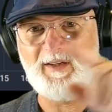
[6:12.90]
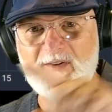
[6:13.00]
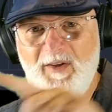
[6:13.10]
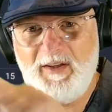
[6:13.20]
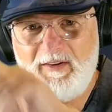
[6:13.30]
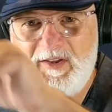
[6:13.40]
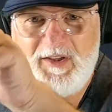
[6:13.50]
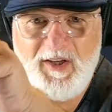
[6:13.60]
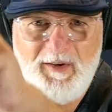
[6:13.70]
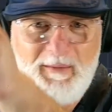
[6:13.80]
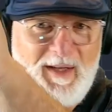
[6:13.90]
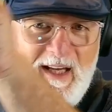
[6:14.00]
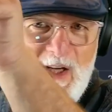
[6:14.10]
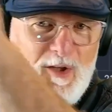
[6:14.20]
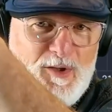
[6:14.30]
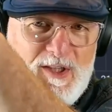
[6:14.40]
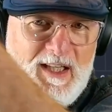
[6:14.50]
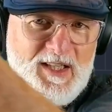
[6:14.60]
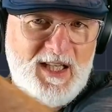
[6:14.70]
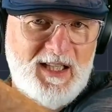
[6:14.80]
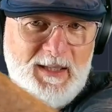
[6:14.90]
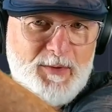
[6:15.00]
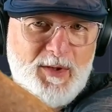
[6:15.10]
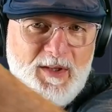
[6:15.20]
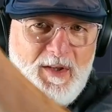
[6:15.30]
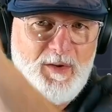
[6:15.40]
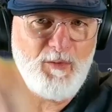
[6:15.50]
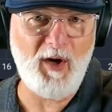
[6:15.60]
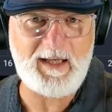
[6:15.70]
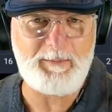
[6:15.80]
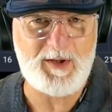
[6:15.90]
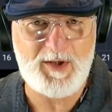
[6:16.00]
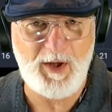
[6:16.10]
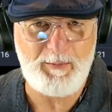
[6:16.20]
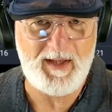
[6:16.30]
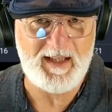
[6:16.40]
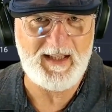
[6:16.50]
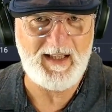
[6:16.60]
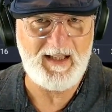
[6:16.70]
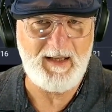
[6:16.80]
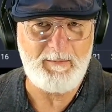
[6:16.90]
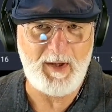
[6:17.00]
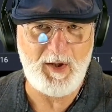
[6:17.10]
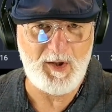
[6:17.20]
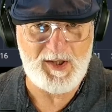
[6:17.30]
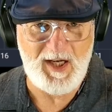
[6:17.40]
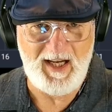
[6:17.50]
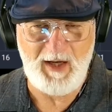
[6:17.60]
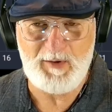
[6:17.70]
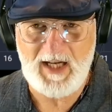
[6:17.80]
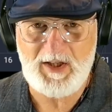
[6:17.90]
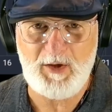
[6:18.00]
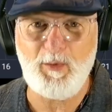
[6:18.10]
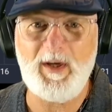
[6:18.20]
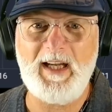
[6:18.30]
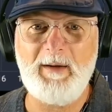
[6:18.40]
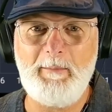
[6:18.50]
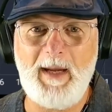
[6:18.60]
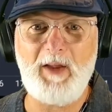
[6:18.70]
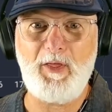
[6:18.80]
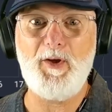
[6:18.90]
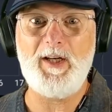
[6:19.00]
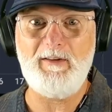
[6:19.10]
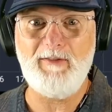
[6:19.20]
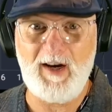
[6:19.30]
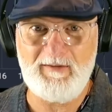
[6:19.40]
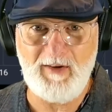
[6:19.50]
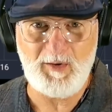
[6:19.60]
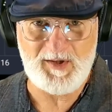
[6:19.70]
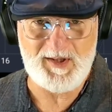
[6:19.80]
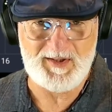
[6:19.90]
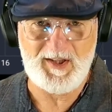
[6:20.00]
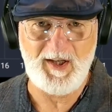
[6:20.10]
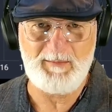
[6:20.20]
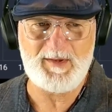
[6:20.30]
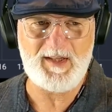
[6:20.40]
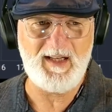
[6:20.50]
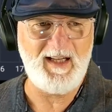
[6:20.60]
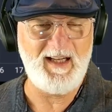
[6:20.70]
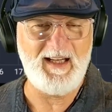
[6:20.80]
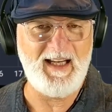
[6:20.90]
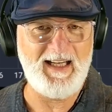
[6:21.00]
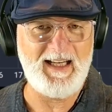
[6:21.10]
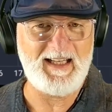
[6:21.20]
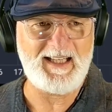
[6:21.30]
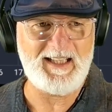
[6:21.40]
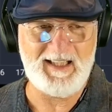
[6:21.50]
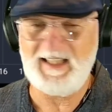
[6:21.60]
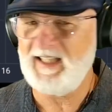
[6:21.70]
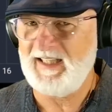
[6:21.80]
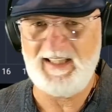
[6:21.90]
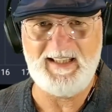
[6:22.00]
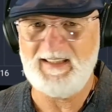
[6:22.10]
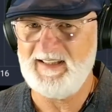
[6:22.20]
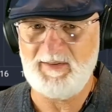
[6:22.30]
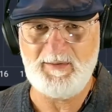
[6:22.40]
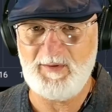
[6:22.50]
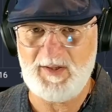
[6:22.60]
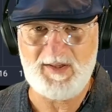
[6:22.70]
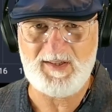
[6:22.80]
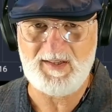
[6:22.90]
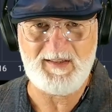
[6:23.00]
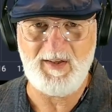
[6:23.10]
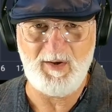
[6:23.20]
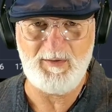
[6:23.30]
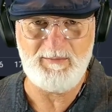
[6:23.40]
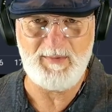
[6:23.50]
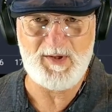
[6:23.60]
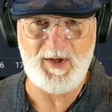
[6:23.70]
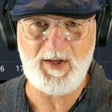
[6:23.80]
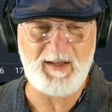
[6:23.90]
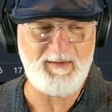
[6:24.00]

I'll actually show you up here. You'll see it's clipped right up the top there because it was actually reading about 35 volts at times. Clearly, it was gone berserk.